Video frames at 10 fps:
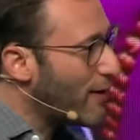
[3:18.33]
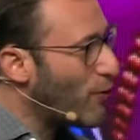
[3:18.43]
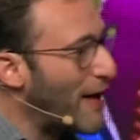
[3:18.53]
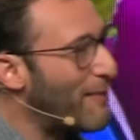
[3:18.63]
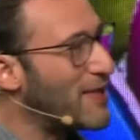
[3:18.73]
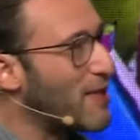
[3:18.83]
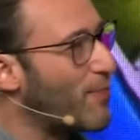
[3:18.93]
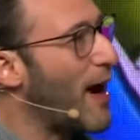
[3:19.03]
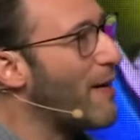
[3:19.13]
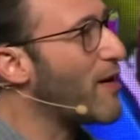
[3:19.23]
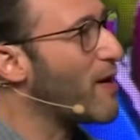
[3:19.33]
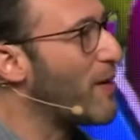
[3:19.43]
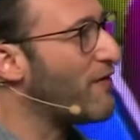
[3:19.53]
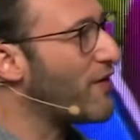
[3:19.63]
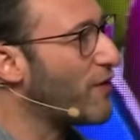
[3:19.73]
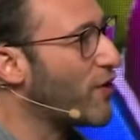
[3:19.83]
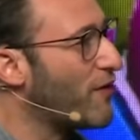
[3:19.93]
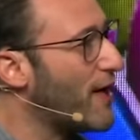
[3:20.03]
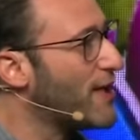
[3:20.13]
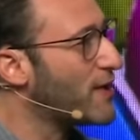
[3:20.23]
Well, that means the primary benefit of her
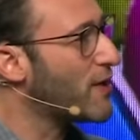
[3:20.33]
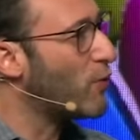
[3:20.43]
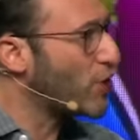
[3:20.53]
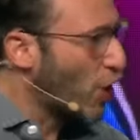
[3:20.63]
advice was